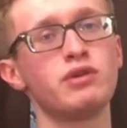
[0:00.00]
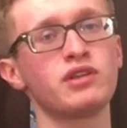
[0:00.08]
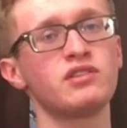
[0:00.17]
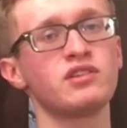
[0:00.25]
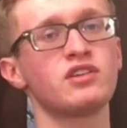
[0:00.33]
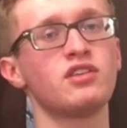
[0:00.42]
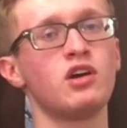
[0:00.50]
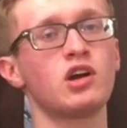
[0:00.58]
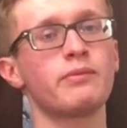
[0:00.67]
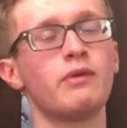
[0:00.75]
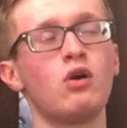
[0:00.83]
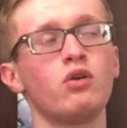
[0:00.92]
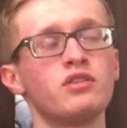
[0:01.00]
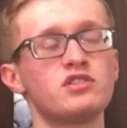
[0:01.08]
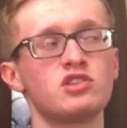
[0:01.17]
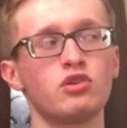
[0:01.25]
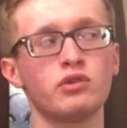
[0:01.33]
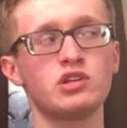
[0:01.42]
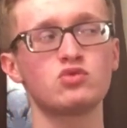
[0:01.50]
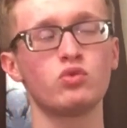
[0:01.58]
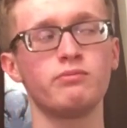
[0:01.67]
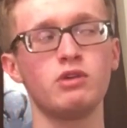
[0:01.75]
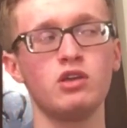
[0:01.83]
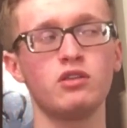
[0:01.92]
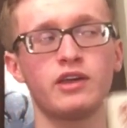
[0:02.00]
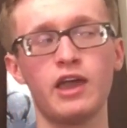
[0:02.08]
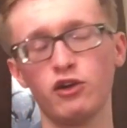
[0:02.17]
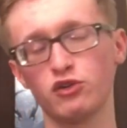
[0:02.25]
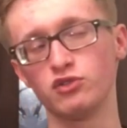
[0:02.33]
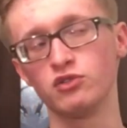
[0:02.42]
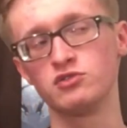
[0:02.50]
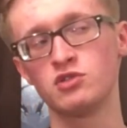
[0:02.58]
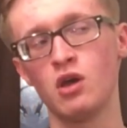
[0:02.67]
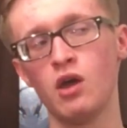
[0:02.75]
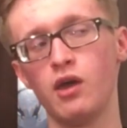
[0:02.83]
big thing to talk about in the series would be the characters.